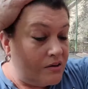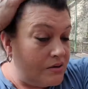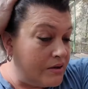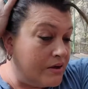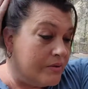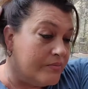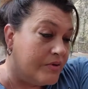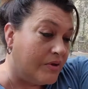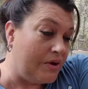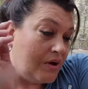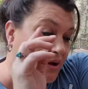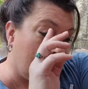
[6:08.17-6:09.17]
to keep
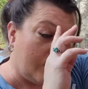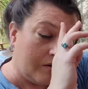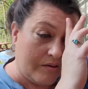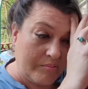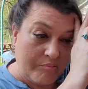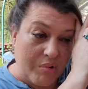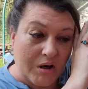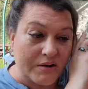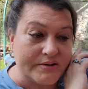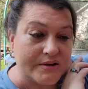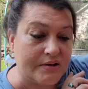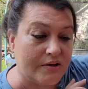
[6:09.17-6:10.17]
the
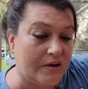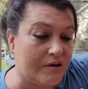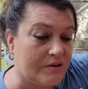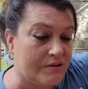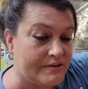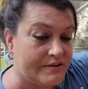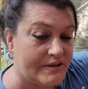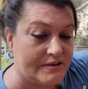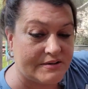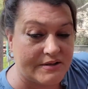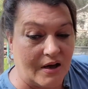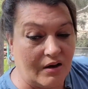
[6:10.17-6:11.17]
bugs and the disease
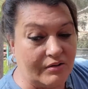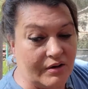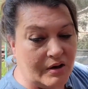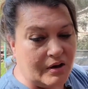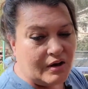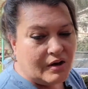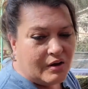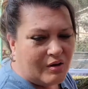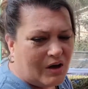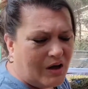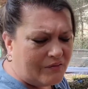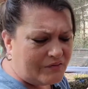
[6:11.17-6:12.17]
down.
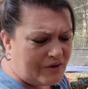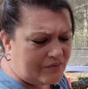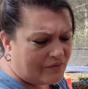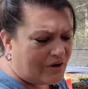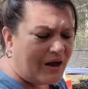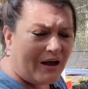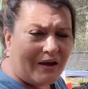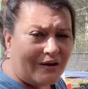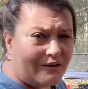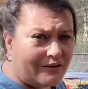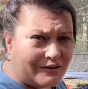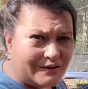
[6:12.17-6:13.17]
I have never
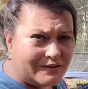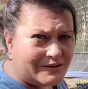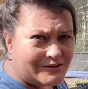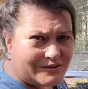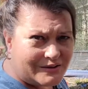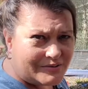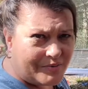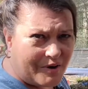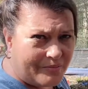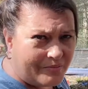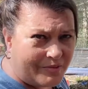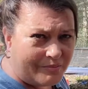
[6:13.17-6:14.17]
had a disease
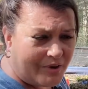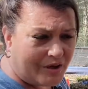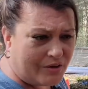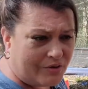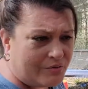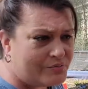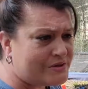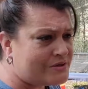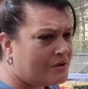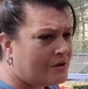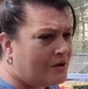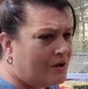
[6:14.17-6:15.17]
problem in my coops,
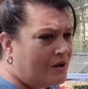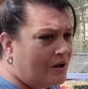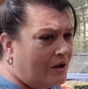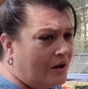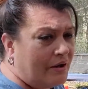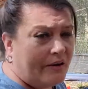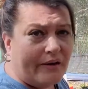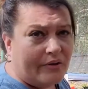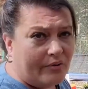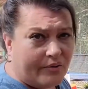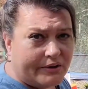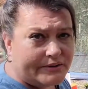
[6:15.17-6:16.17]
and I don't
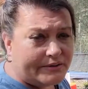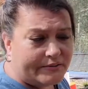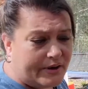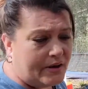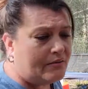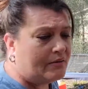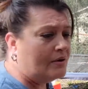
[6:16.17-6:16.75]
want to now.